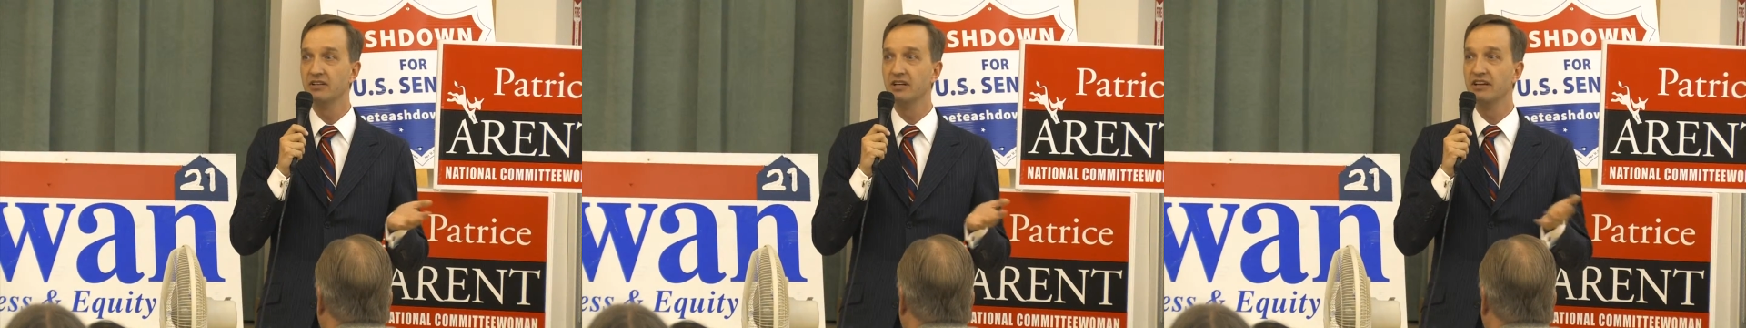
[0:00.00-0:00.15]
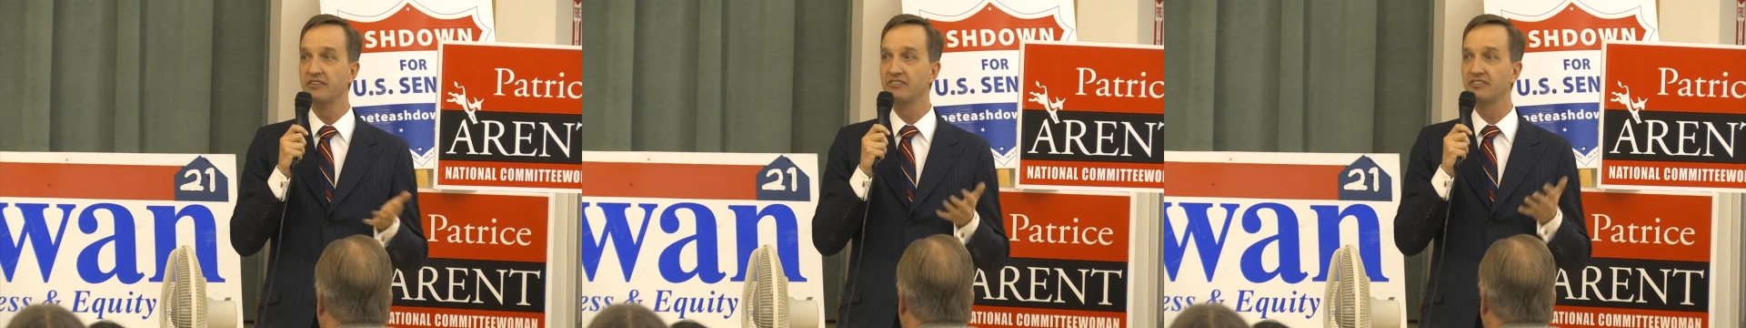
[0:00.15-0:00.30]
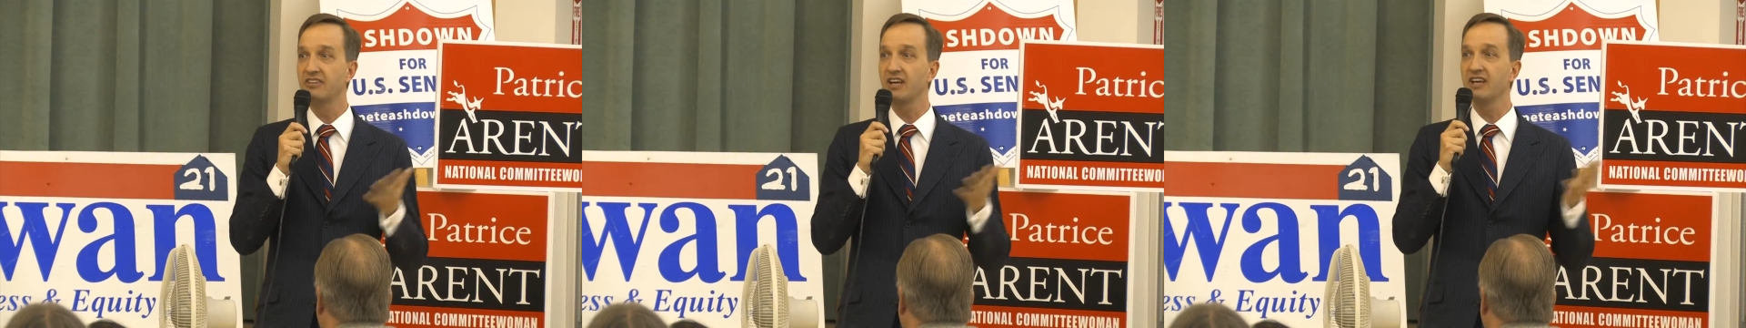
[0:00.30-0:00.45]

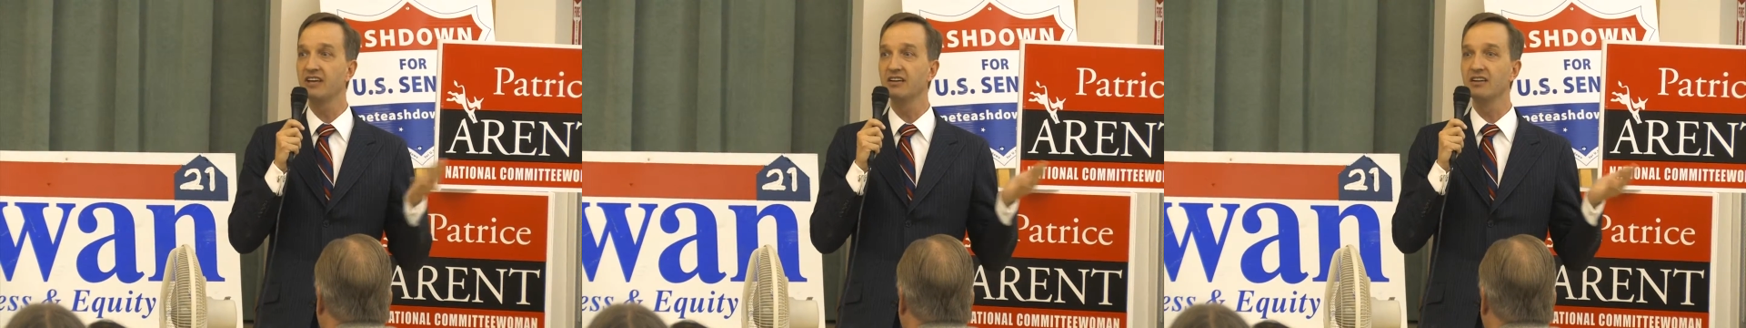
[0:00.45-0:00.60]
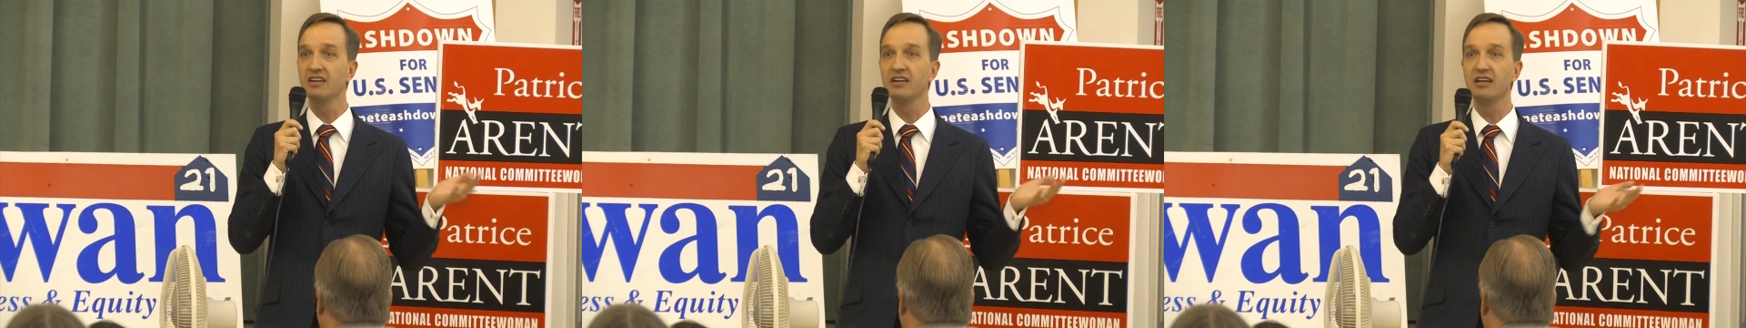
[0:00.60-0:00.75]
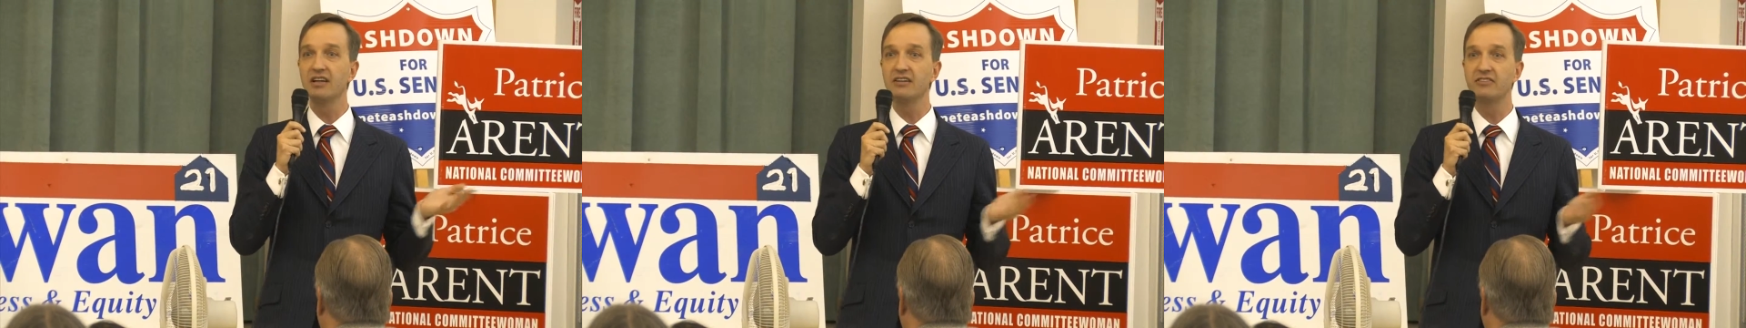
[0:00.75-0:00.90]
is
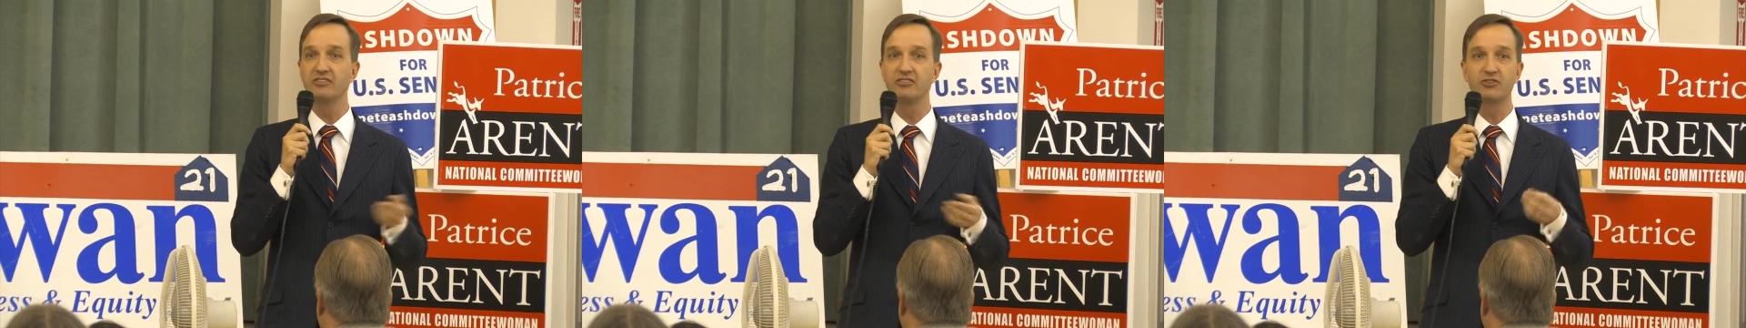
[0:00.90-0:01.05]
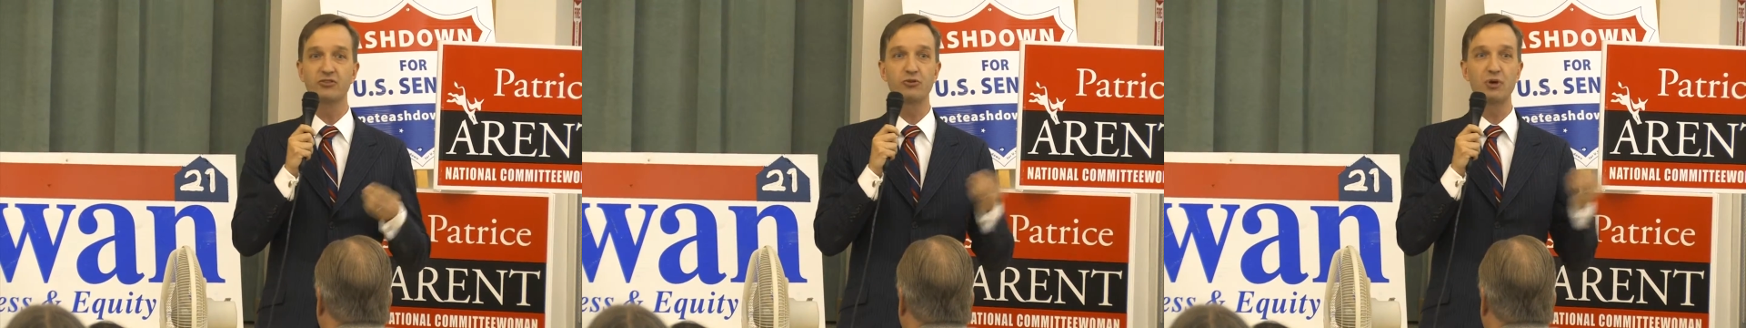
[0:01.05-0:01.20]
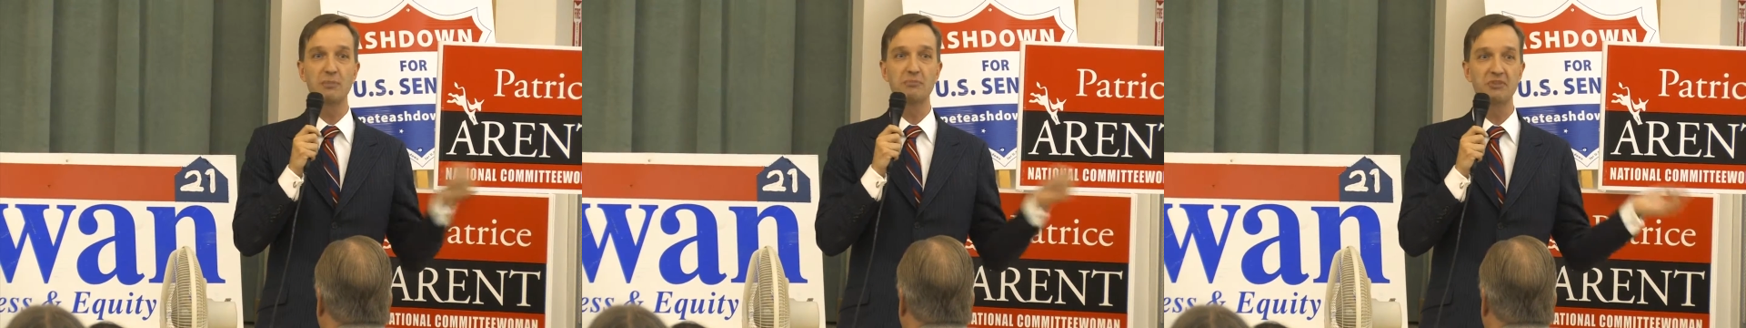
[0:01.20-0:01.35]
suddenly
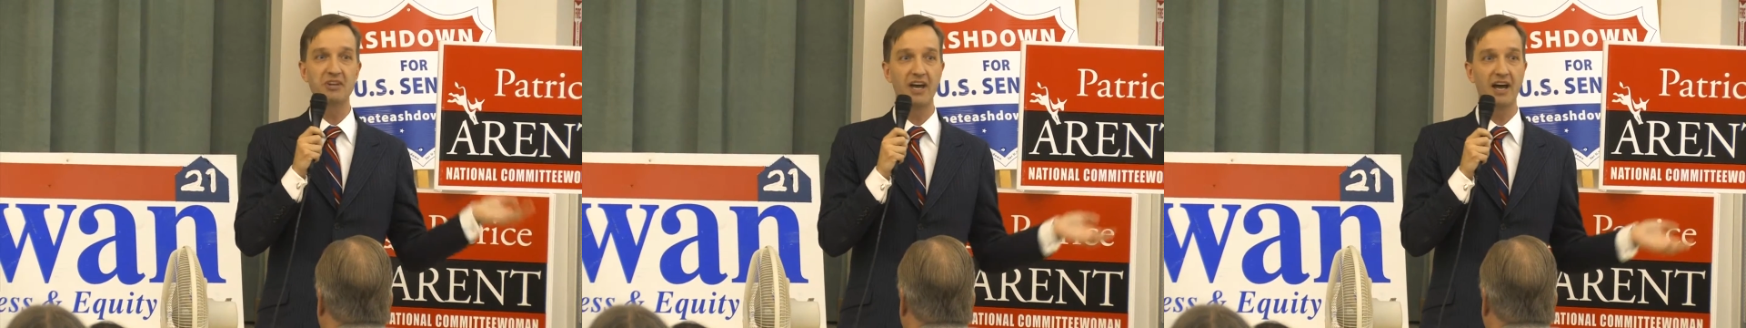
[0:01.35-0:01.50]
stripped